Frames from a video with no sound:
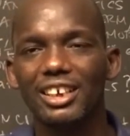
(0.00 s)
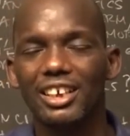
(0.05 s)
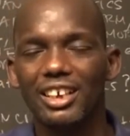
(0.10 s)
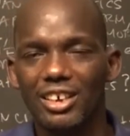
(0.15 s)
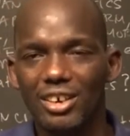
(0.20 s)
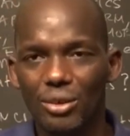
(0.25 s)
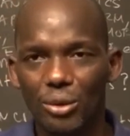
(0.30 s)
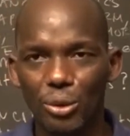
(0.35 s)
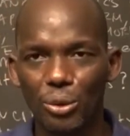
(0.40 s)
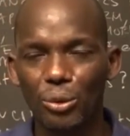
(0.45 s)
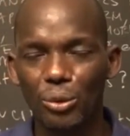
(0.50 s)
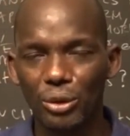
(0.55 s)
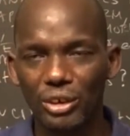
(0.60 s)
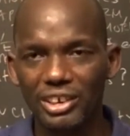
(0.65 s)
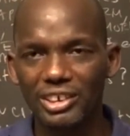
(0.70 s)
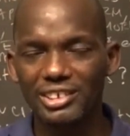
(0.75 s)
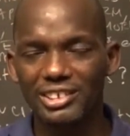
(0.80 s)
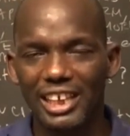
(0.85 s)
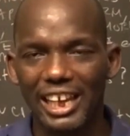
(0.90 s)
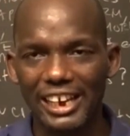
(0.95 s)
who
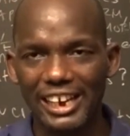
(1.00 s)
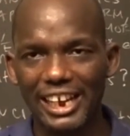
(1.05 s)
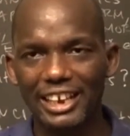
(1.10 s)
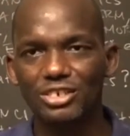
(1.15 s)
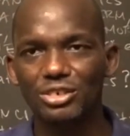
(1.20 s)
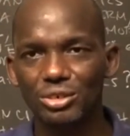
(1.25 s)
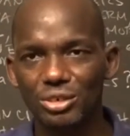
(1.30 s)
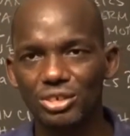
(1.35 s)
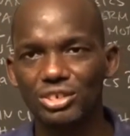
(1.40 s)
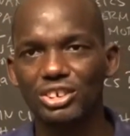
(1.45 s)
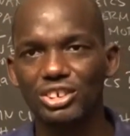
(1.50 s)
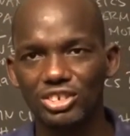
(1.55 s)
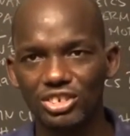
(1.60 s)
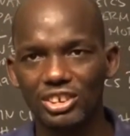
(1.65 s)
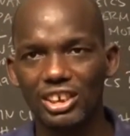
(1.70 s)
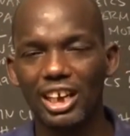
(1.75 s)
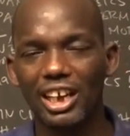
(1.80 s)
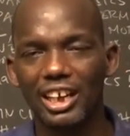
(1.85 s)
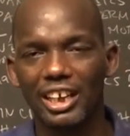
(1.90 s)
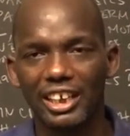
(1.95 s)
is a national
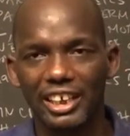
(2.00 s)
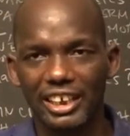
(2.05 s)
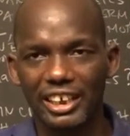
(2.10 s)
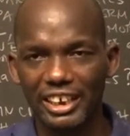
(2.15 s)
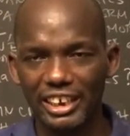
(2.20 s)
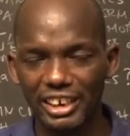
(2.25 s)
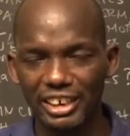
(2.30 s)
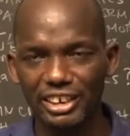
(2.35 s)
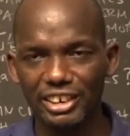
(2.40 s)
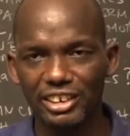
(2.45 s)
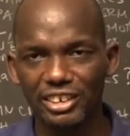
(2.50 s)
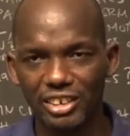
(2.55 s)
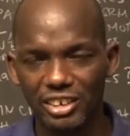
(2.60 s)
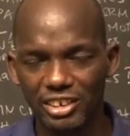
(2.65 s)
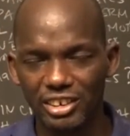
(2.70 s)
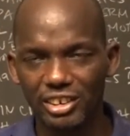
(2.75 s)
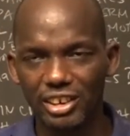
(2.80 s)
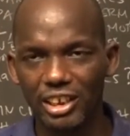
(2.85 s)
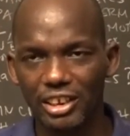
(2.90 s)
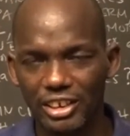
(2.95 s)
teacher in
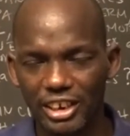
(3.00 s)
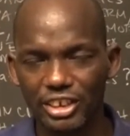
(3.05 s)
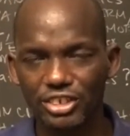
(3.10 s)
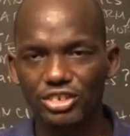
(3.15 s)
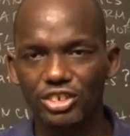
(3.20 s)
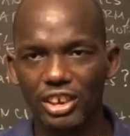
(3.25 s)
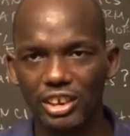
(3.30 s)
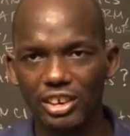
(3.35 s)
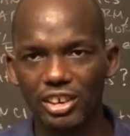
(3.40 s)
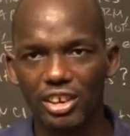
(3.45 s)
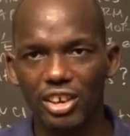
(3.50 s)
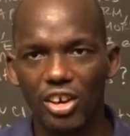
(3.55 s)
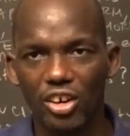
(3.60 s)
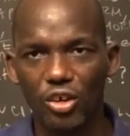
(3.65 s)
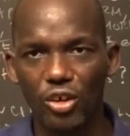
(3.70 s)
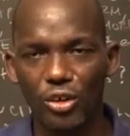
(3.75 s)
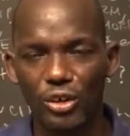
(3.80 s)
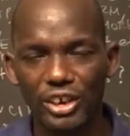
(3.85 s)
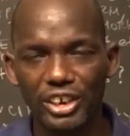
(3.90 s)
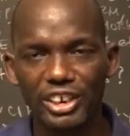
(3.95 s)
the nation
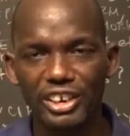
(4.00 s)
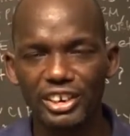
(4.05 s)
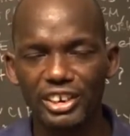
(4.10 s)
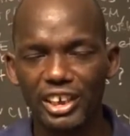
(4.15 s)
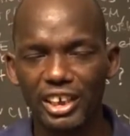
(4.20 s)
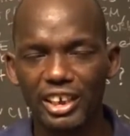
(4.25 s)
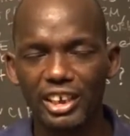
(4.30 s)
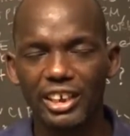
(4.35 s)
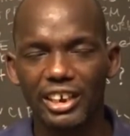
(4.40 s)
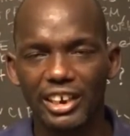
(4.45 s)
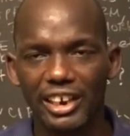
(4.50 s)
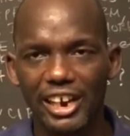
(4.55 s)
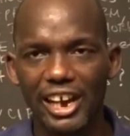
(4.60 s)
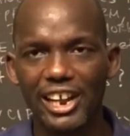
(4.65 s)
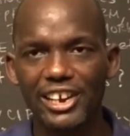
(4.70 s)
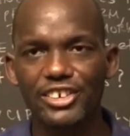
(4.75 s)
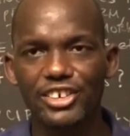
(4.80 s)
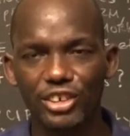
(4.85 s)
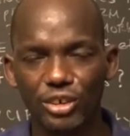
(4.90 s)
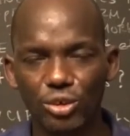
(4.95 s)
or in the
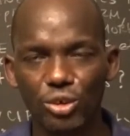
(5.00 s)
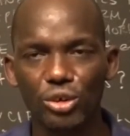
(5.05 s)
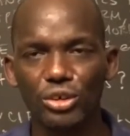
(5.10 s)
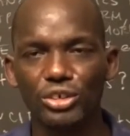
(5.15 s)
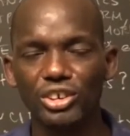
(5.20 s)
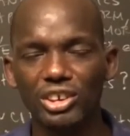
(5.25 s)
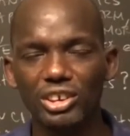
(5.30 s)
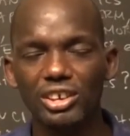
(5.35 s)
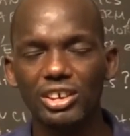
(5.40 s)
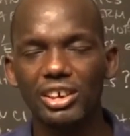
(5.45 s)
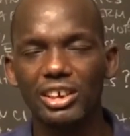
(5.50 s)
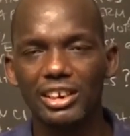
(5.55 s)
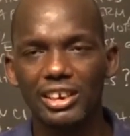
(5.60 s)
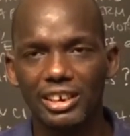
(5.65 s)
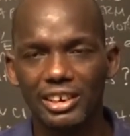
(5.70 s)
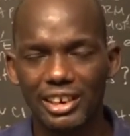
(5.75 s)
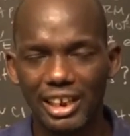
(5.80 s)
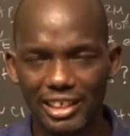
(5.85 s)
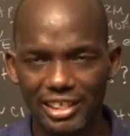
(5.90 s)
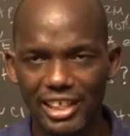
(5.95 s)
country called the
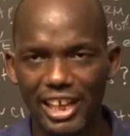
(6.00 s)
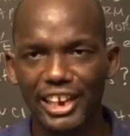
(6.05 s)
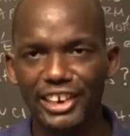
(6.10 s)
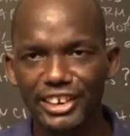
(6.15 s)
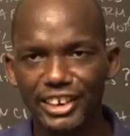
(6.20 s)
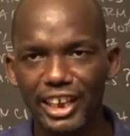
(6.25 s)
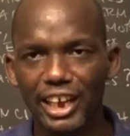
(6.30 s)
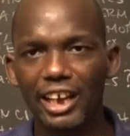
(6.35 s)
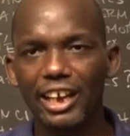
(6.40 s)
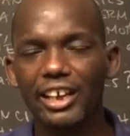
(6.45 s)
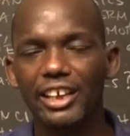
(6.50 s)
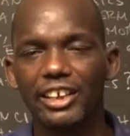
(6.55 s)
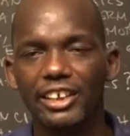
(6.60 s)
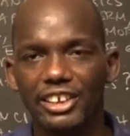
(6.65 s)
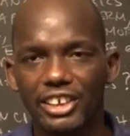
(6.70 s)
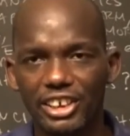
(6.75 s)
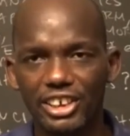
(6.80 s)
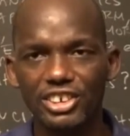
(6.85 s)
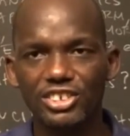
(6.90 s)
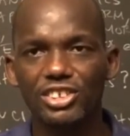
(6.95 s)
Tanzania,
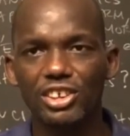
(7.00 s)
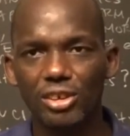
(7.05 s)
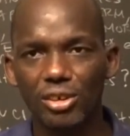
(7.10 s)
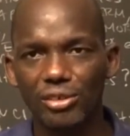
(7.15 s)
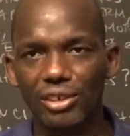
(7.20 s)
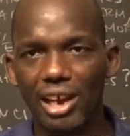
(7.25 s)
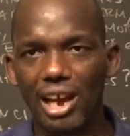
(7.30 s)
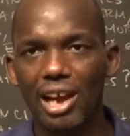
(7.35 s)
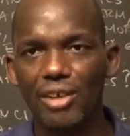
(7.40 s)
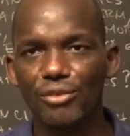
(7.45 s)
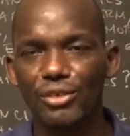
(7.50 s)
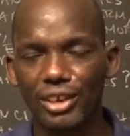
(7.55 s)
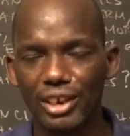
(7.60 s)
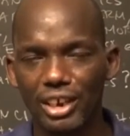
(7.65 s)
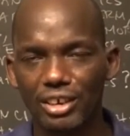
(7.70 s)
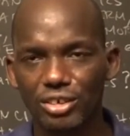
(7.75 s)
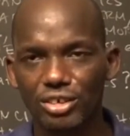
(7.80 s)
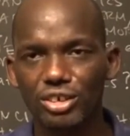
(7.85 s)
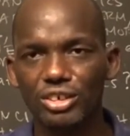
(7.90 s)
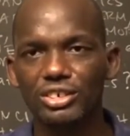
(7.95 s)
eastern of the African
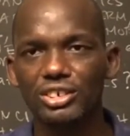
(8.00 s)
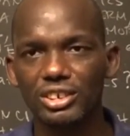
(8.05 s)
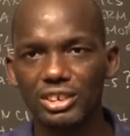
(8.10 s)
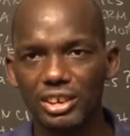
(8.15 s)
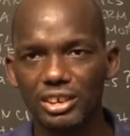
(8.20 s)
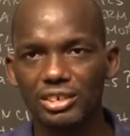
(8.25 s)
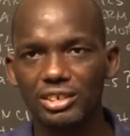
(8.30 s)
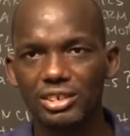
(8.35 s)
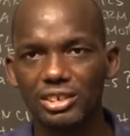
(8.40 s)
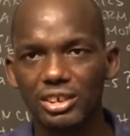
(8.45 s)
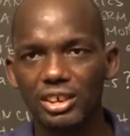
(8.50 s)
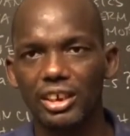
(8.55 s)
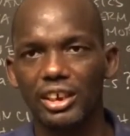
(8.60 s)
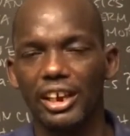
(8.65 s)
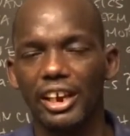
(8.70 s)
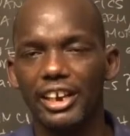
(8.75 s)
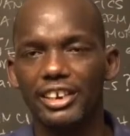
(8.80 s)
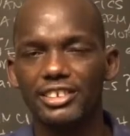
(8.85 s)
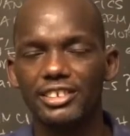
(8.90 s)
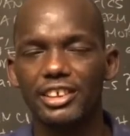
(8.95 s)
continent.
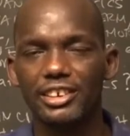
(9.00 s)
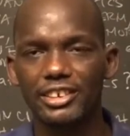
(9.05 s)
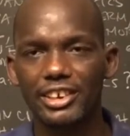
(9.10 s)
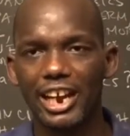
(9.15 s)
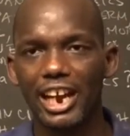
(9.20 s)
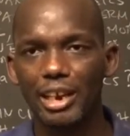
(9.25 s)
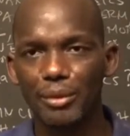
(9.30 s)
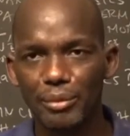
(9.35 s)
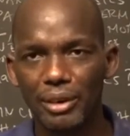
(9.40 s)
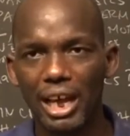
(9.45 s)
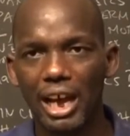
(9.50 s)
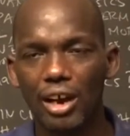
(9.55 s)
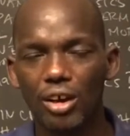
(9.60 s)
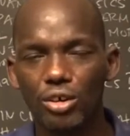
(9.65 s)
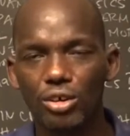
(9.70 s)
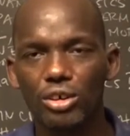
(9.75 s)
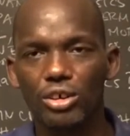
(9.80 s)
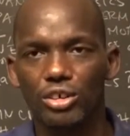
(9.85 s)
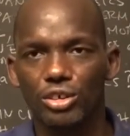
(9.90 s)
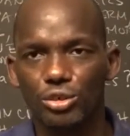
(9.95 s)
It's a time now
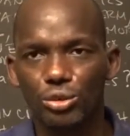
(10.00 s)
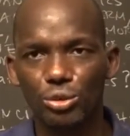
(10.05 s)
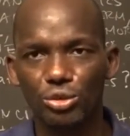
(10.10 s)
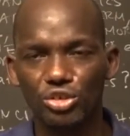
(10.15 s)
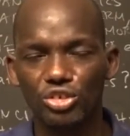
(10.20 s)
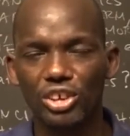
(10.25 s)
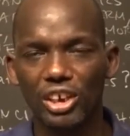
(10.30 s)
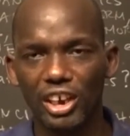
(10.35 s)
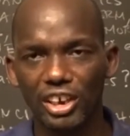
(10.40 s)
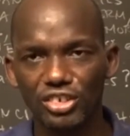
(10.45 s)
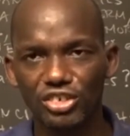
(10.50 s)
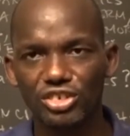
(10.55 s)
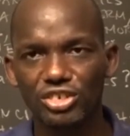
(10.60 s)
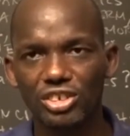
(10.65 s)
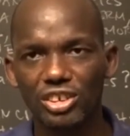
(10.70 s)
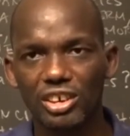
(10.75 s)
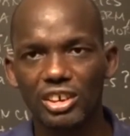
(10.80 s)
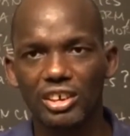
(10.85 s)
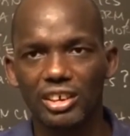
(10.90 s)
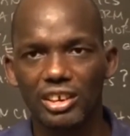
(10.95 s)
to change
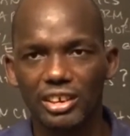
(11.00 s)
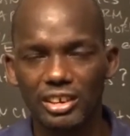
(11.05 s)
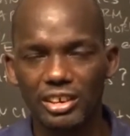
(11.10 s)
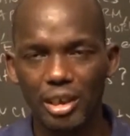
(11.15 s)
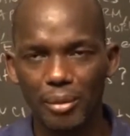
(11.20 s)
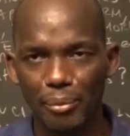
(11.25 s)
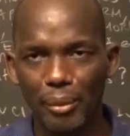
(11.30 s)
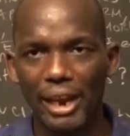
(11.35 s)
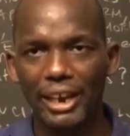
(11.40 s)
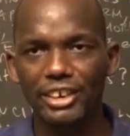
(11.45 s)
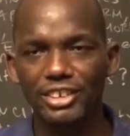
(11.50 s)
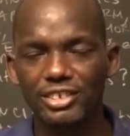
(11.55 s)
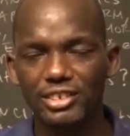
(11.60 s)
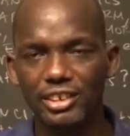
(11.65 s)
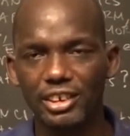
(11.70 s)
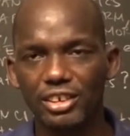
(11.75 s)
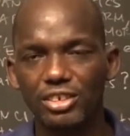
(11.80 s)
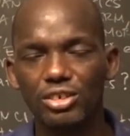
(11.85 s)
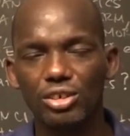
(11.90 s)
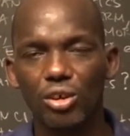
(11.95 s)
the
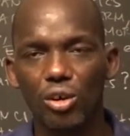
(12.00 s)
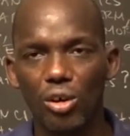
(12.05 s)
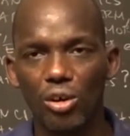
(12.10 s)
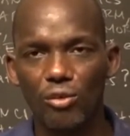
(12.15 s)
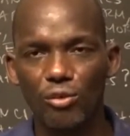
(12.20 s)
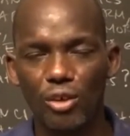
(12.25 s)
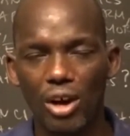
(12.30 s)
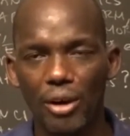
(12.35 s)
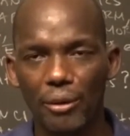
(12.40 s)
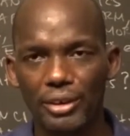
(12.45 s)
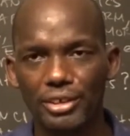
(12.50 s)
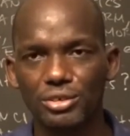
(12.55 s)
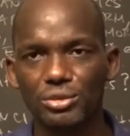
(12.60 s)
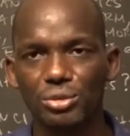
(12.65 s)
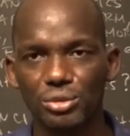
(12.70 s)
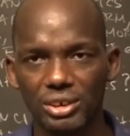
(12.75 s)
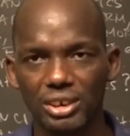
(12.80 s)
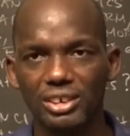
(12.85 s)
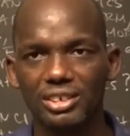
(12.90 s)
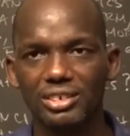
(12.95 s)
mindset of our
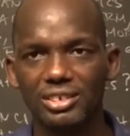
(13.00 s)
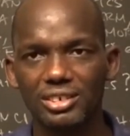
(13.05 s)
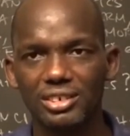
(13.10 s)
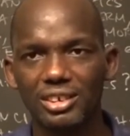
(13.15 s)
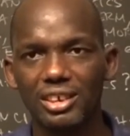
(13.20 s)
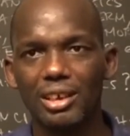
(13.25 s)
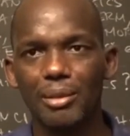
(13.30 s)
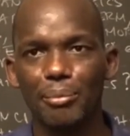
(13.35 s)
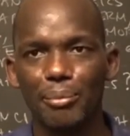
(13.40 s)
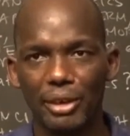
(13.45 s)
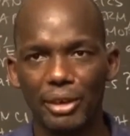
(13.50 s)
students. May